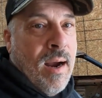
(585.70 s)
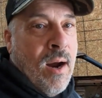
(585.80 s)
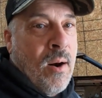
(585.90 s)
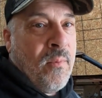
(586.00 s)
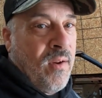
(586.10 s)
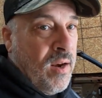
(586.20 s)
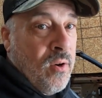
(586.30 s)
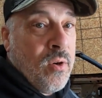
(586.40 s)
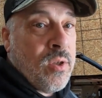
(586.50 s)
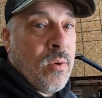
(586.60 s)
our
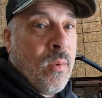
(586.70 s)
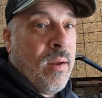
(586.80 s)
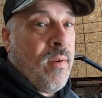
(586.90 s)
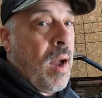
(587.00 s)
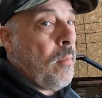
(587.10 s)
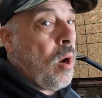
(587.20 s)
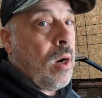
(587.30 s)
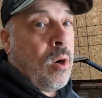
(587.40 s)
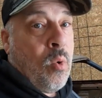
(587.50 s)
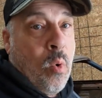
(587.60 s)
fenders. We have not
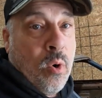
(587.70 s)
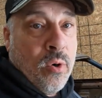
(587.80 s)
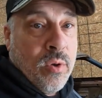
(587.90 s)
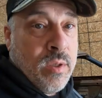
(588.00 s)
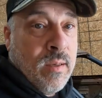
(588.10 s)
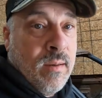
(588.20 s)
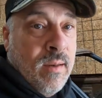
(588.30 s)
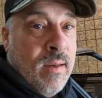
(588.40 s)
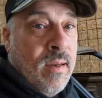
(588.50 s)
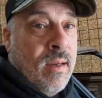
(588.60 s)
bought our quarters.
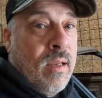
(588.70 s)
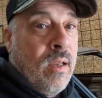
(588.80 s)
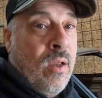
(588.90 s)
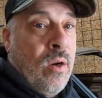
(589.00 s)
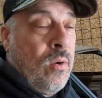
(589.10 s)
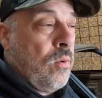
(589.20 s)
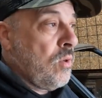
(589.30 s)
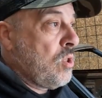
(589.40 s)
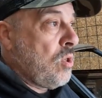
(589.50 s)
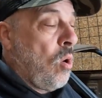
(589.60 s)
You know,
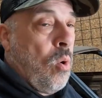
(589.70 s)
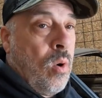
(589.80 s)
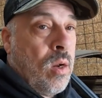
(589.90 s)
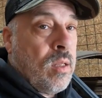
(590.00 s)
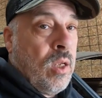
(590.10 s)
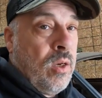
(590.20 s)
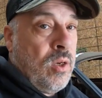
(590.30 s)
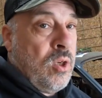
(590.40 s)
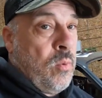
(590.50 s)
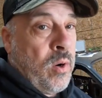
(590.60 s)
so
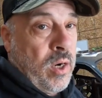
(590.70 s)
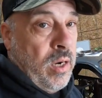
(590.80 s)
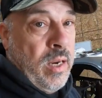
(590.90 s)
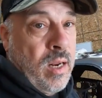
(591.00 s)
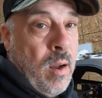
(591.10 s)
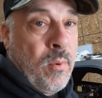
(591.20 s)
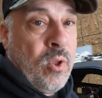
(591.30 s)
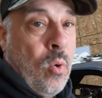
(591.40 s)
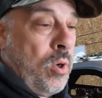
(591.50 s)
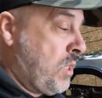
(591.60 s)
we're going to need a couple
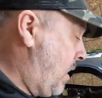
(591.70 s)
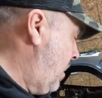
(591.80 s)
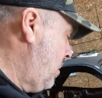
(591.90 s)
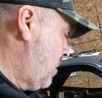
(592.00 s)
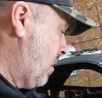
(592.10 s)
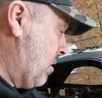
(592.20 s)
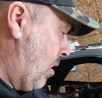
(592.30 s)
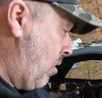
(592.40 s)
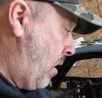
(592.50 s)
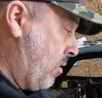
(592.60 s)
door skins because
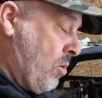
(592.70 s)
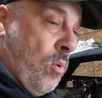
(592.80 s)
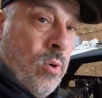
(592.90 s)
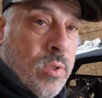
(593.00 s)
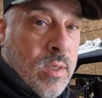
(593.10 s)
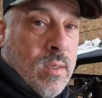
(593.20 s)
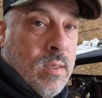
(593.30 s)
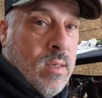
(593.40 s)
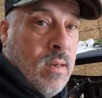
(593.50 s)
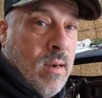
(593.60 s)
our doors
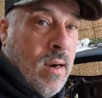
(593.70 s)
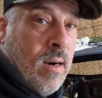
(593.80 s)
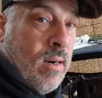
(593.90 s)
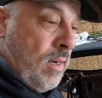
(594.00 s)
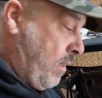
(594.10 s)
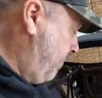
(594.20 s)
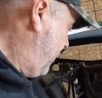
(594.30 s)
are,